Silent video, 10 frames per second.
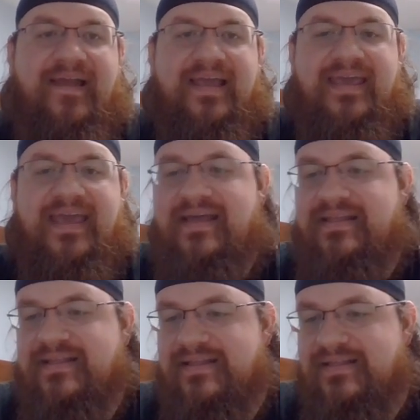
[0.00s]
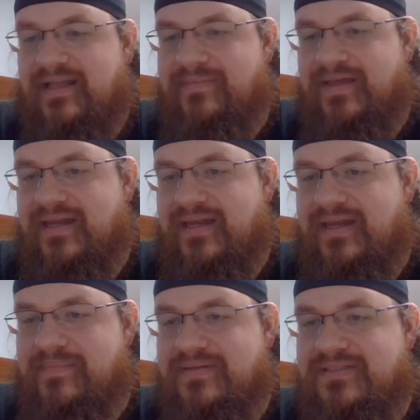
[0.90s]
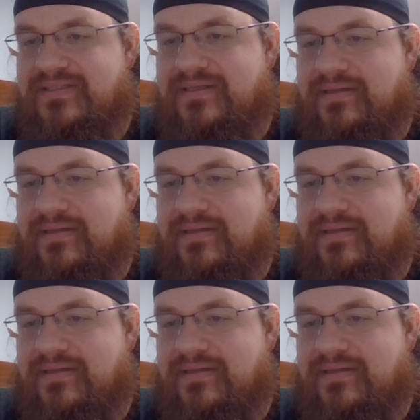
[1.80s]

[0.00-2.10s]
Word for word: yeah, I mean, it happens.